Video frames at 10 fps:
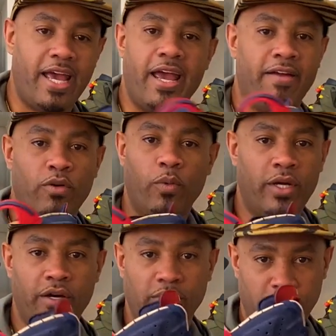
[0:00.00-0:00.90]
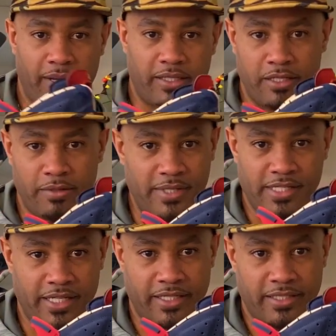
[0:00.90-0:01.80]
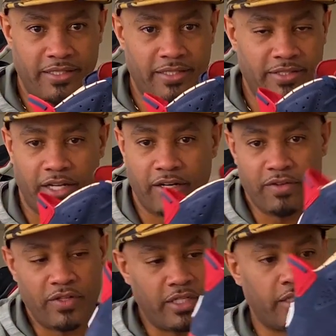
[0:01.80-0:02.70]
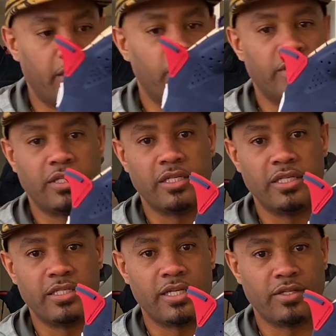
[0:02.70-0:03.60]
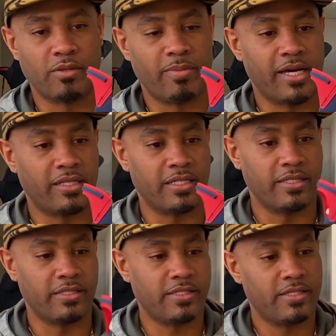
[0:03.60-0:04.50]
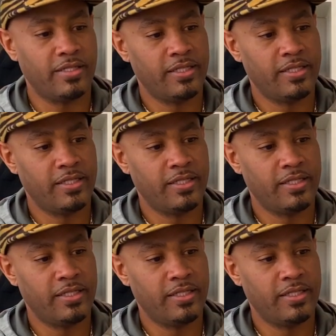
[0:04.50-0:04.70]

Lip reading: Everyone knows about the DB6. So I don't even need to go into the details about these.